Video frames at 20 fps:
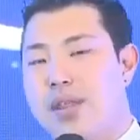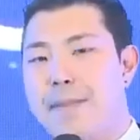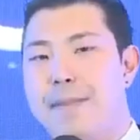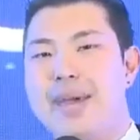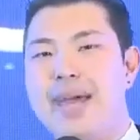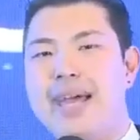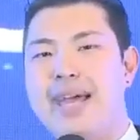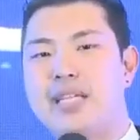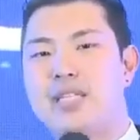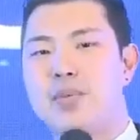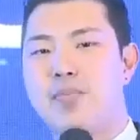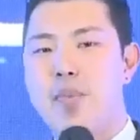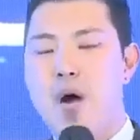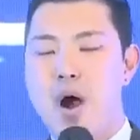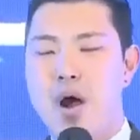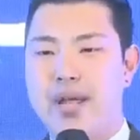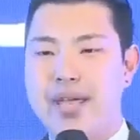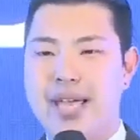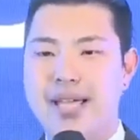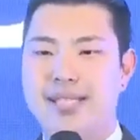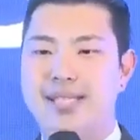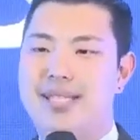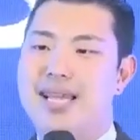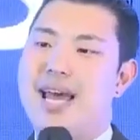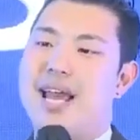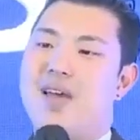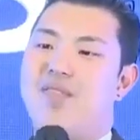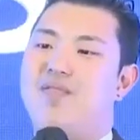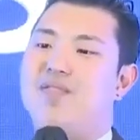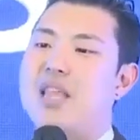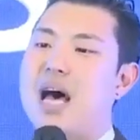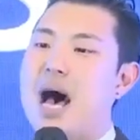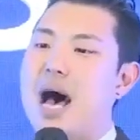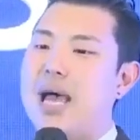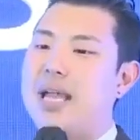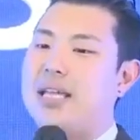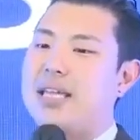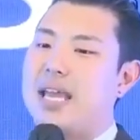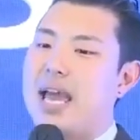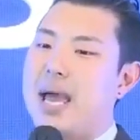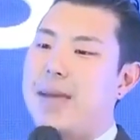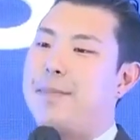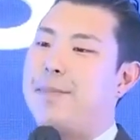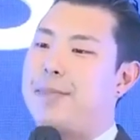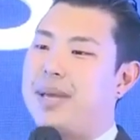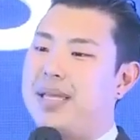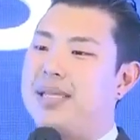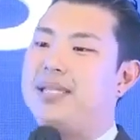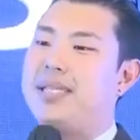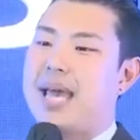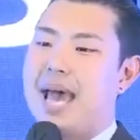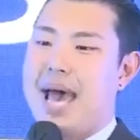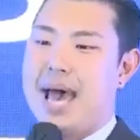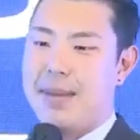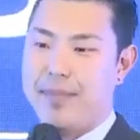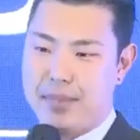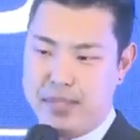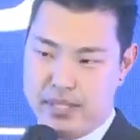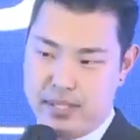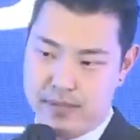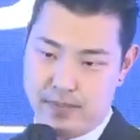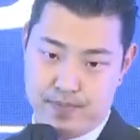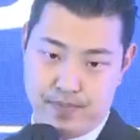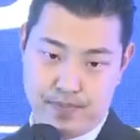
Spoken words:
the biggest markets that have not yet been tapped.